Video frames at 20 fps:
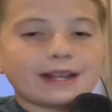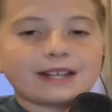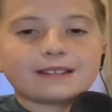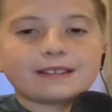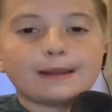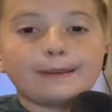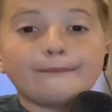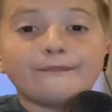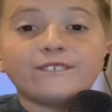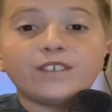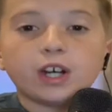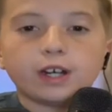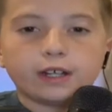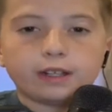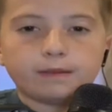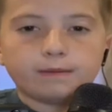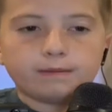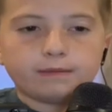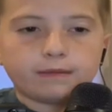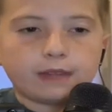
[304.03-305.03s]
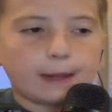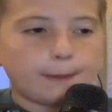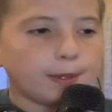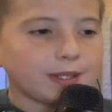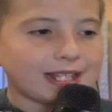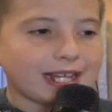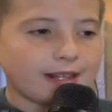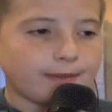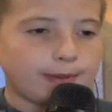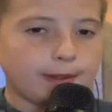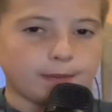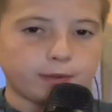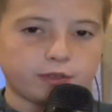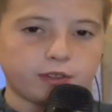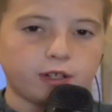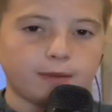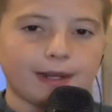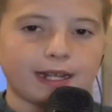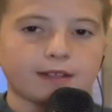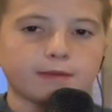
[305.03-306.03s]
seem fun. They put that in people's
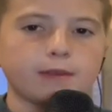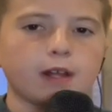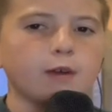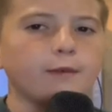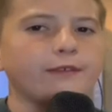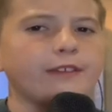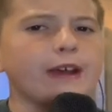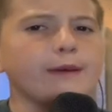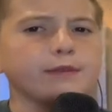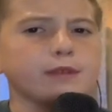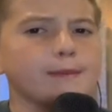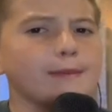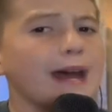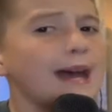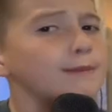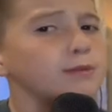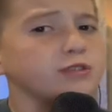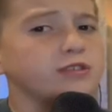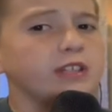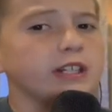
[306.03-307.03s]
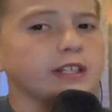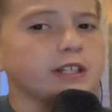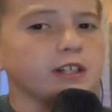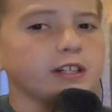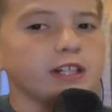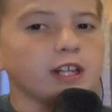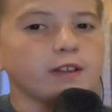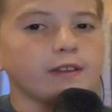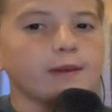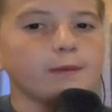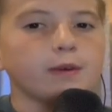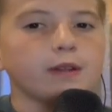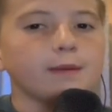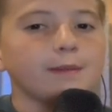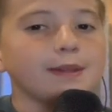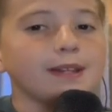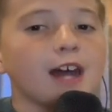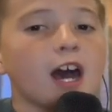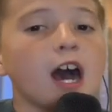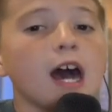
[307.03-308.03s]
goodie bags. No, if that was a Bible sticker, you know, that would have
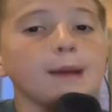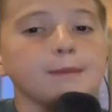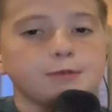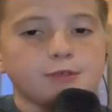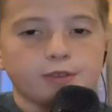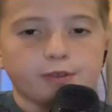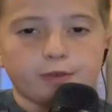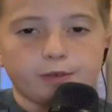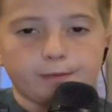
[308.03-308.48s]
been optional